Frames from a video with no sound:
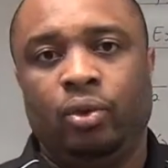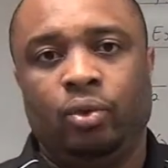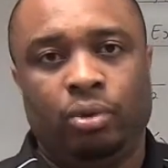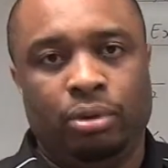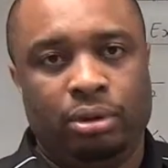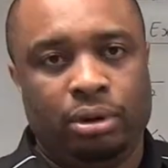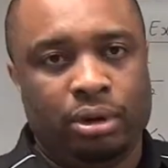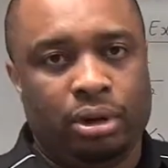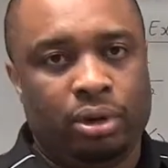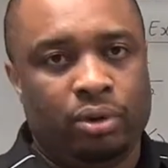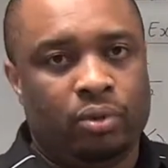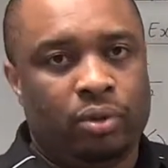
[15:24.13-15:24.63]

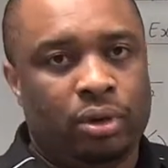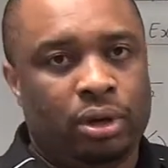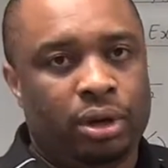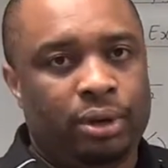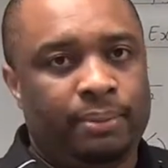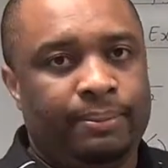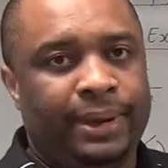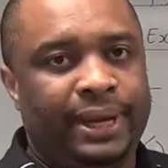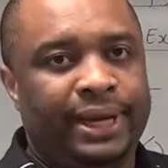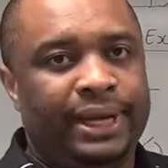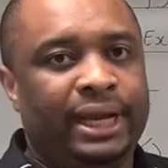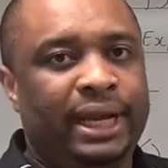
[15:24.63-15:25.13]
will not work,
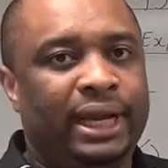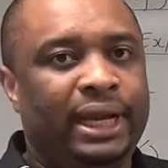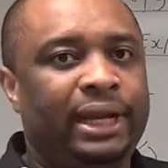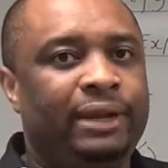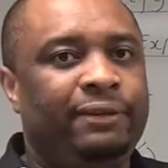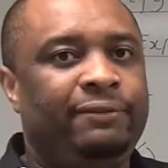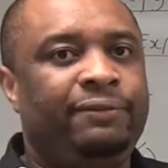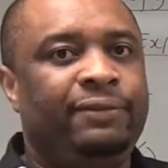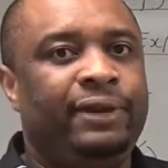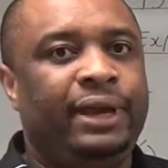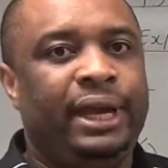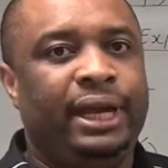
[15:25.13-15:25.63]
but
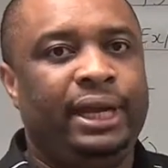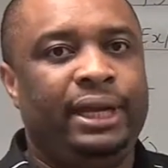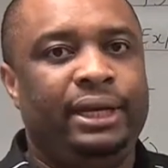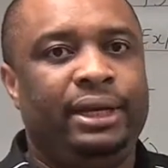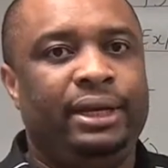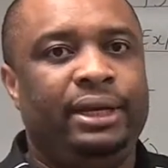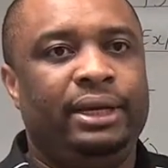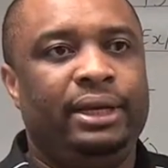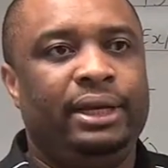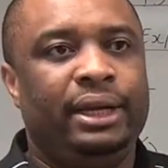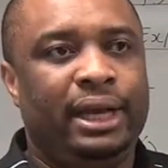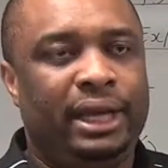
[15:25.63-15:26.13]
negative 8,
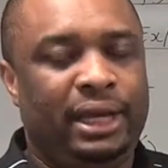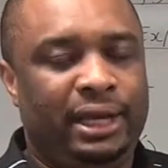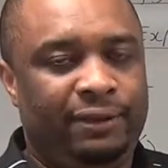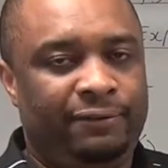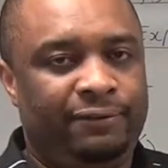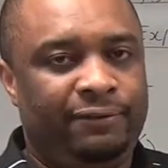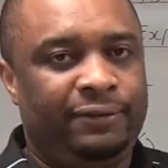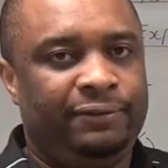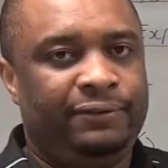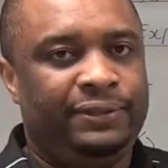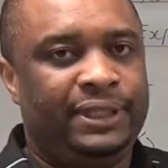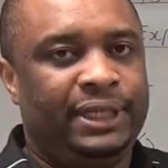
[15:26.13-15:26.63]

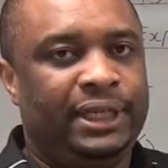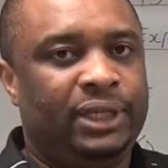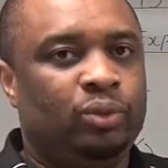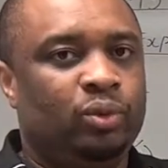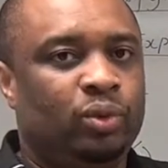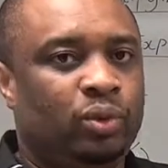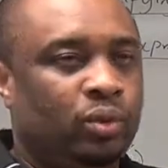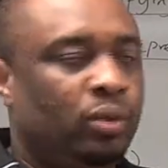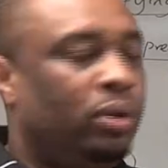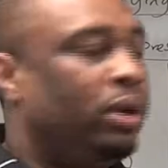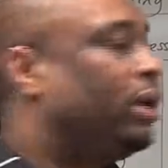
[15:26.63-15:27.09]
negative 15 will